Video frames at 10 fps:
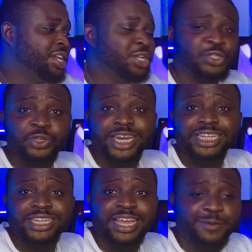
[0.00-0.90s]
So
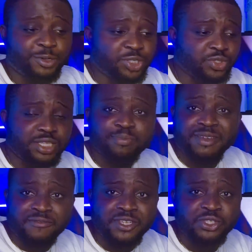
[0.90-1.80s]
lately I've been trying to dip my
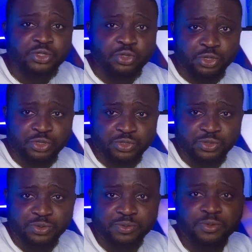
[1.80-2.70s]
feet into
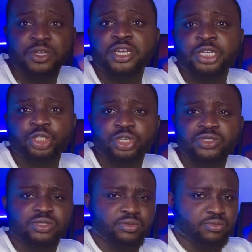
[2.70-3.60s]
YouTube,
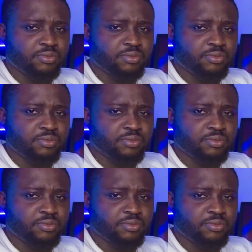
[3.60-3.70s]
just